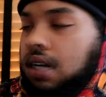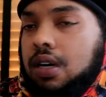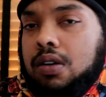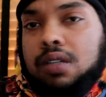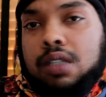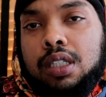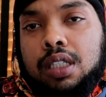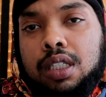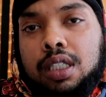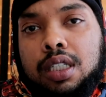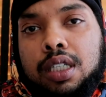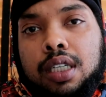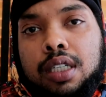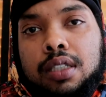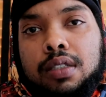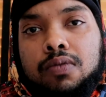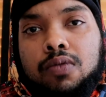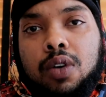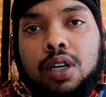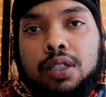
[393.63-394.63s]
going and shit
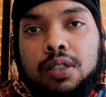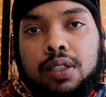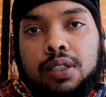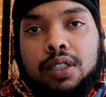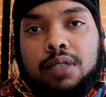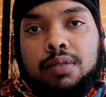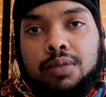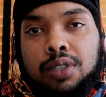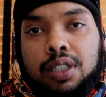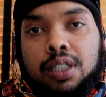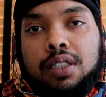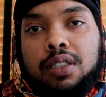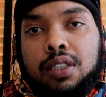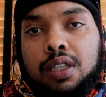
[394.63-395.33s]
and wondering some shit.